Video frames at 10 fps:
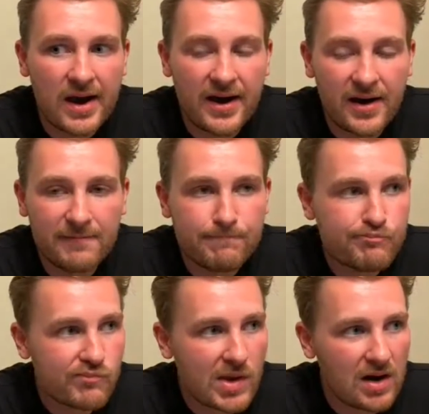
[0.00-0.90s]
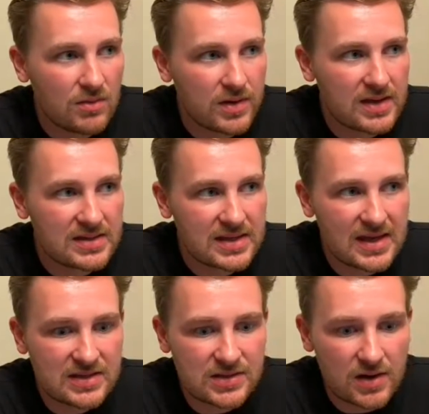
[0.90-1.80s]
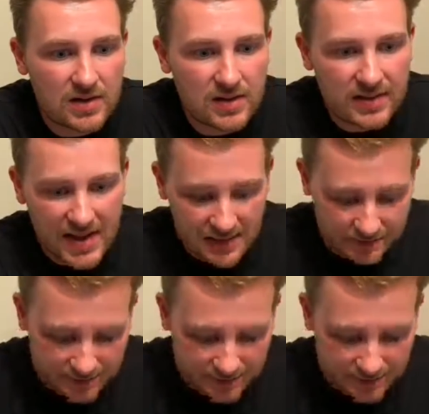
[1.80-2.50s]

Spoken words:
are looking to get started on that.